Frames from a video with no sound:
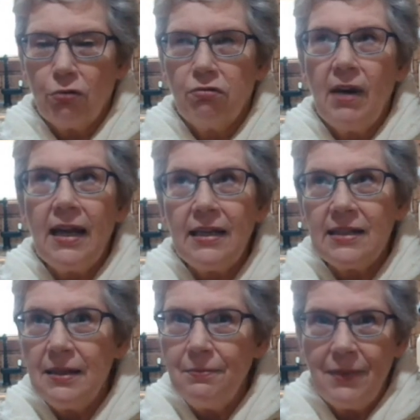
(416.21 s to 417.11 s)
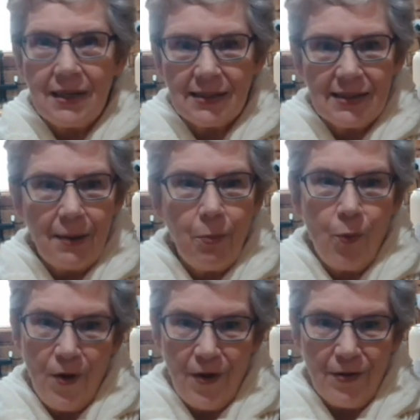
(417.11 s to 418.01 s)
crazy mixed up
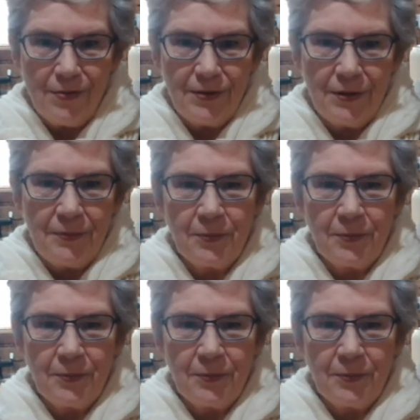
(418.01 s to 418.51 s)
world.